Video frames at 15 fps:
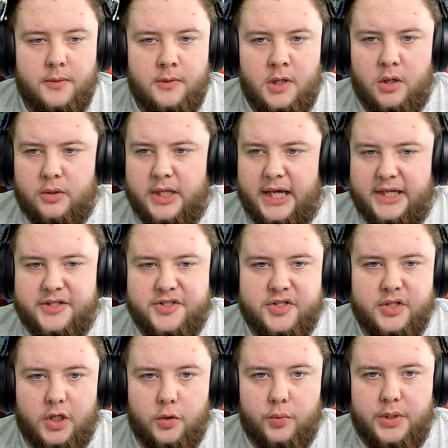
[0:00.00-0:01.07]
Okay,
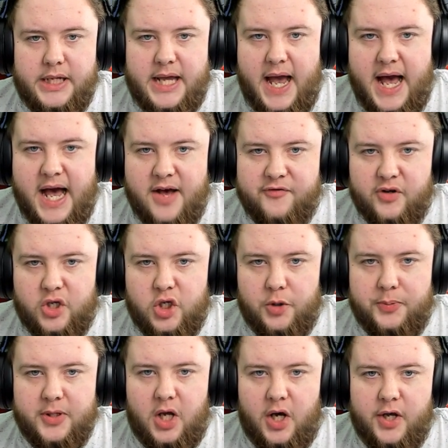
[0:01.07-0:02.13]
so we have a
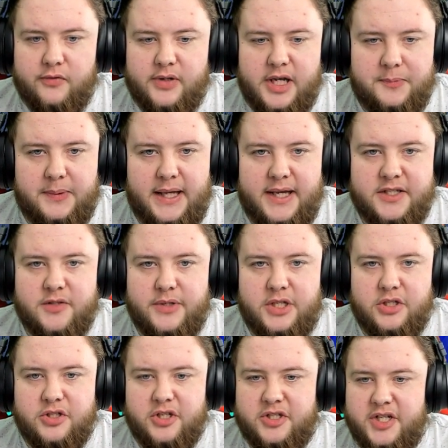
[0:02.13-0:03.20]
couple of high-rated players that we
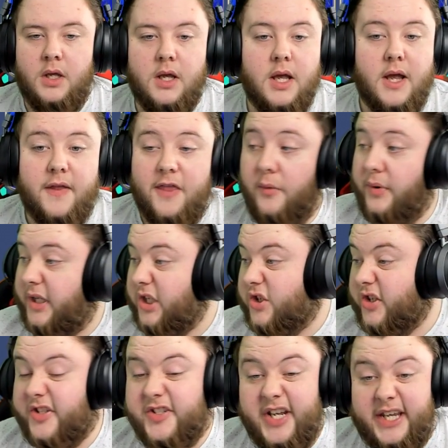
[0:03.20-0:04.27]
could just that we could
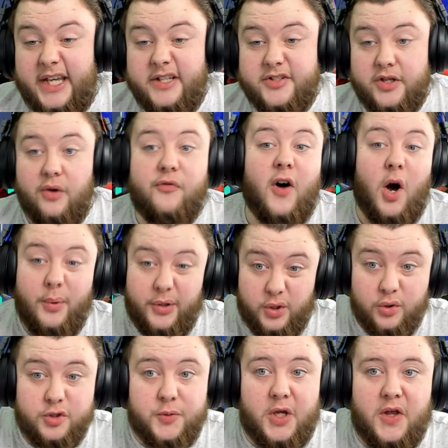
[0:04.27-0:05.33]
just stick in so far. Of
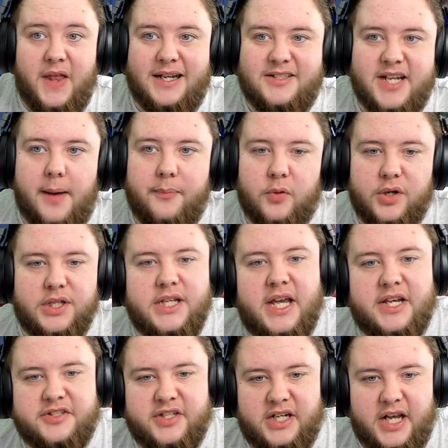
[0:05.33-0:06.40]
course, we got that Dabbur in
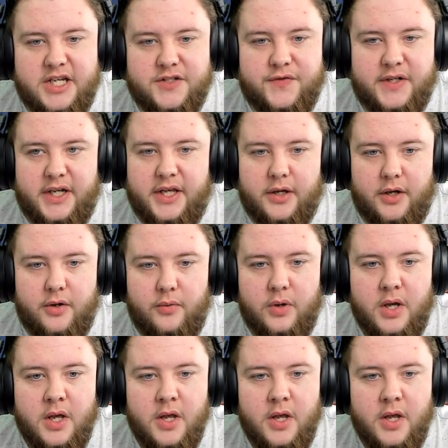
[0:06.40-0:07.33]
yesterday's video.